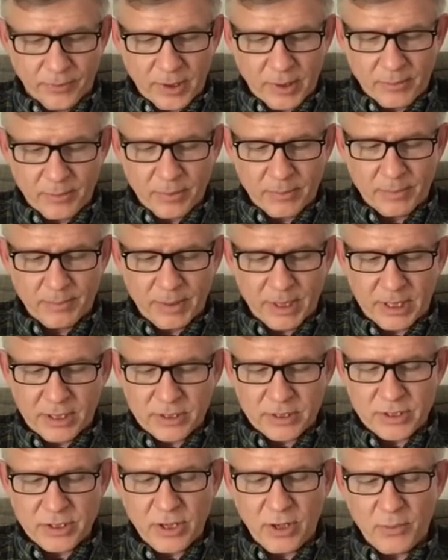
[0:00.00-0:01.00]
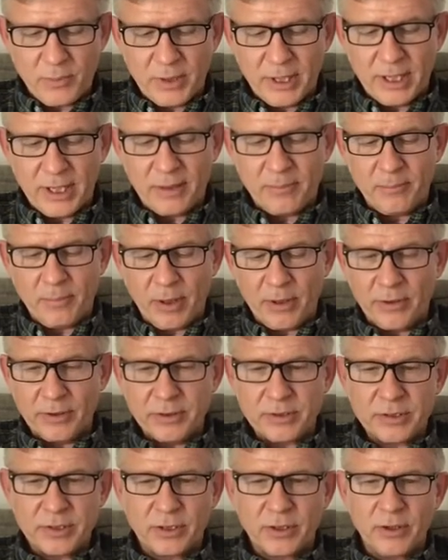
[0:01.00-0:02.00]
But because nobody had
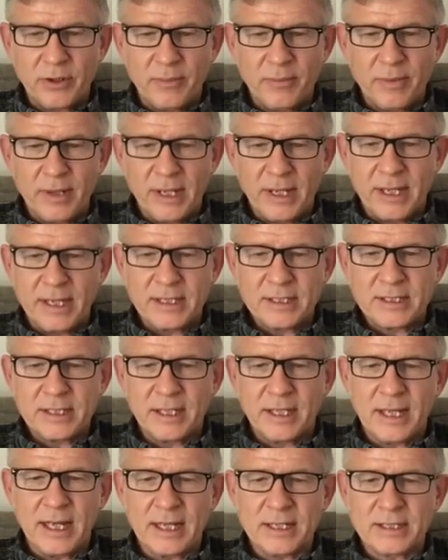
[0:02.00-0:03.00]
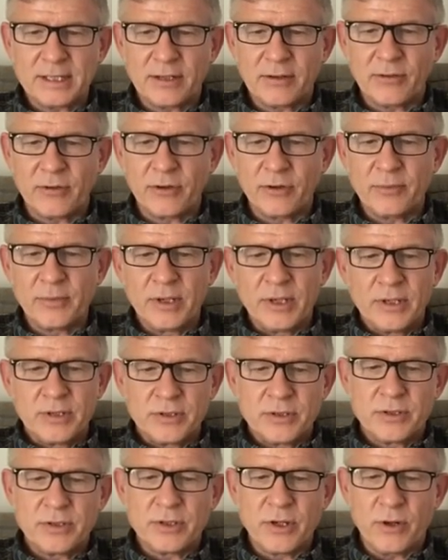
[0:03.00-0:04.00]
bothered to come into the attic room
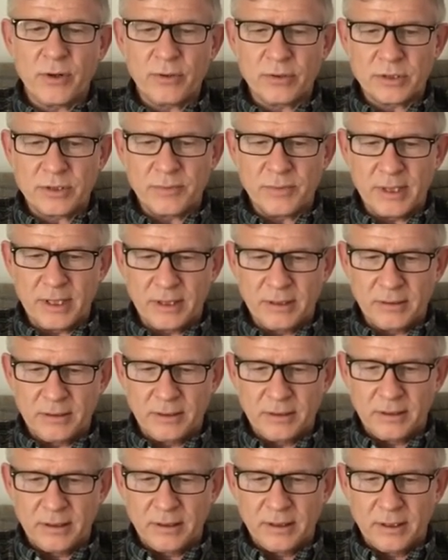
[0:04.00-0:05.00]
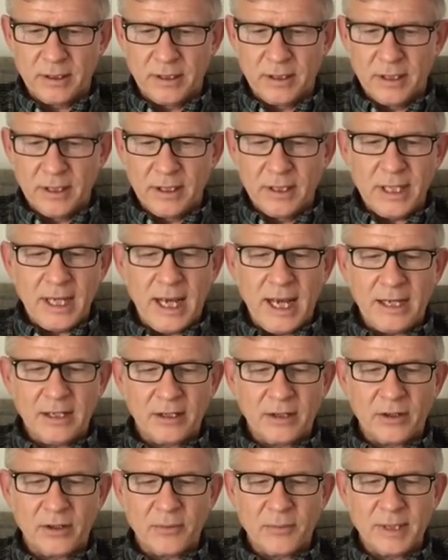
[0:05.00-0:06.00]
to talk to me. They
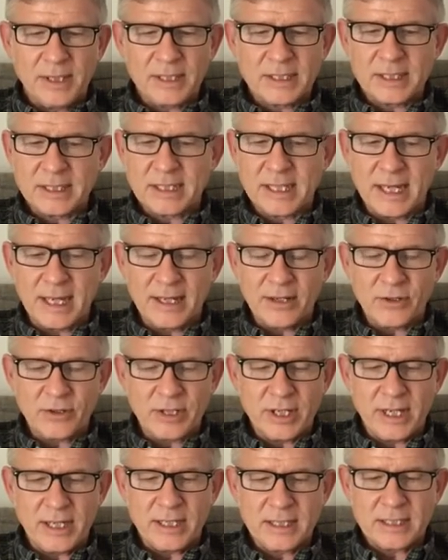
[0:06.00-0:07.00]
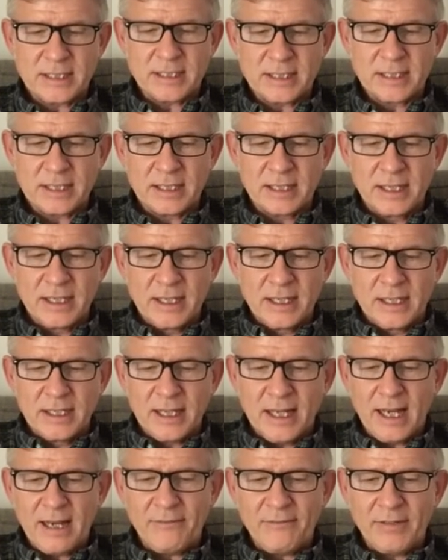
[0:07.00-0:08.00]
hadn't come in to say goodnight. They
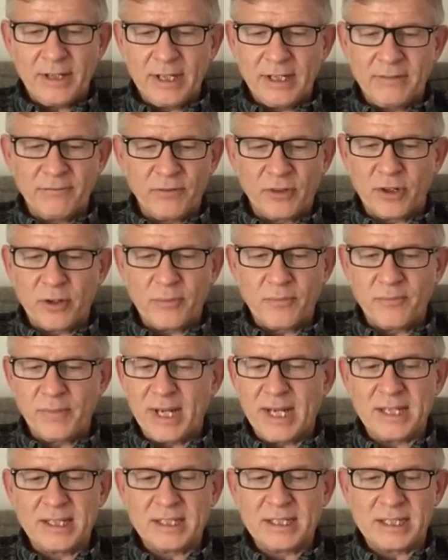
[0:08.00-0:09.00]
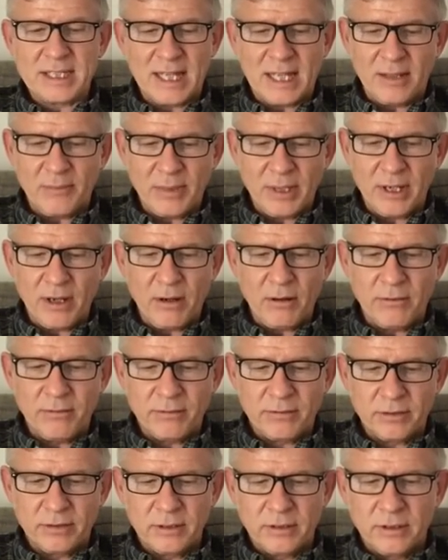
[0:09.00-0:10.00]
hadn't even come in to tell me off.
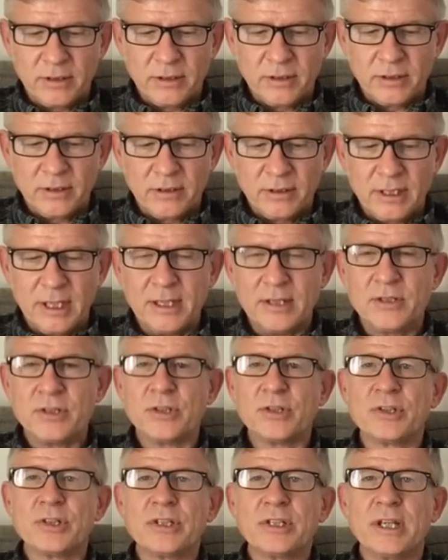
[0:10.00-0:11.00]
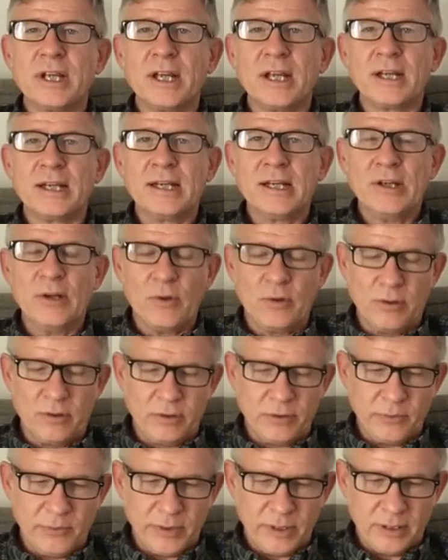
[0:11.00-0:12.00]
They just
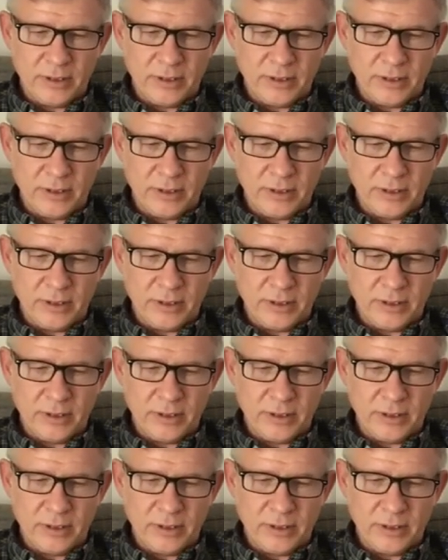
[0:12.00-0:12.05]
ignored me.